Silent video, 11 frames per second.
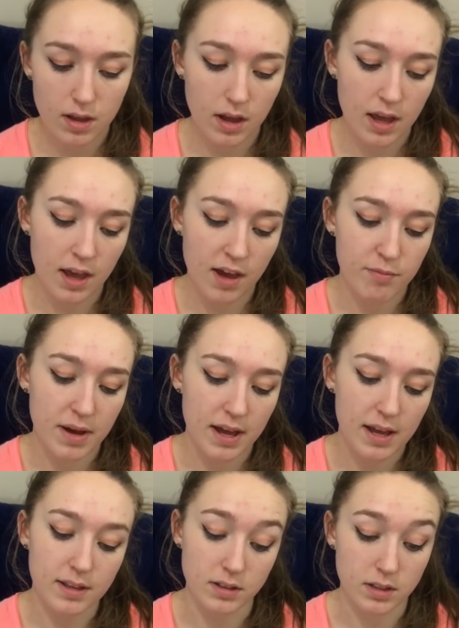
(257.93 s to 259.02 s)
I have
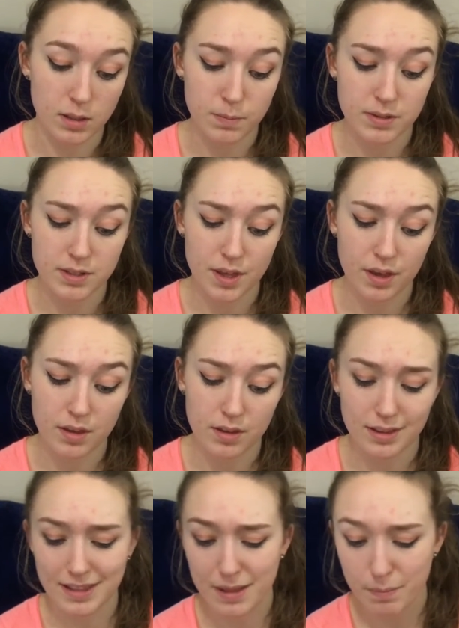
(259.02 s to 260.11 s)
my lipstick
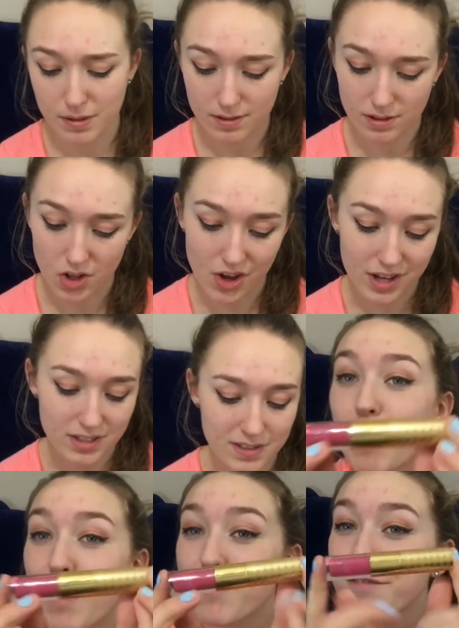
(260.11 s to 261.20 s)
lip gloss,
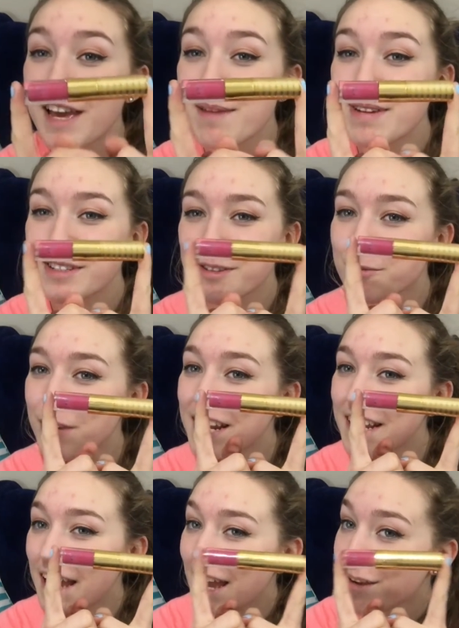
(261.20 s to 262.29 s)
my famous
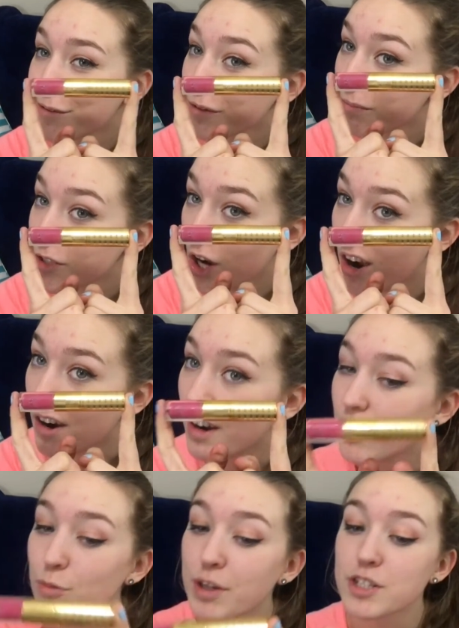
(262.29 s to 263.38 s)
Renegade from Tarte,
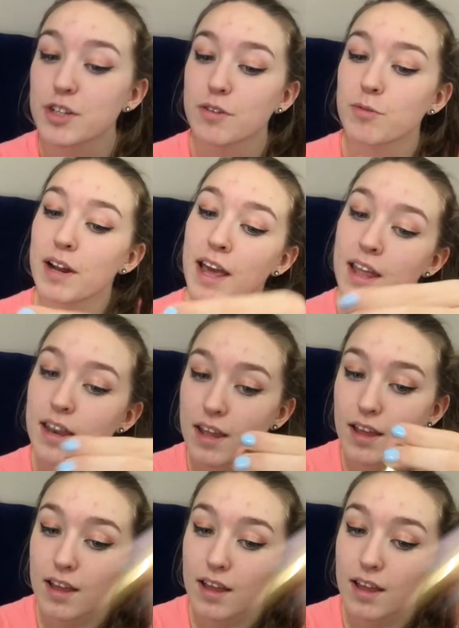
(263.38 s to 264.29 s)
which one end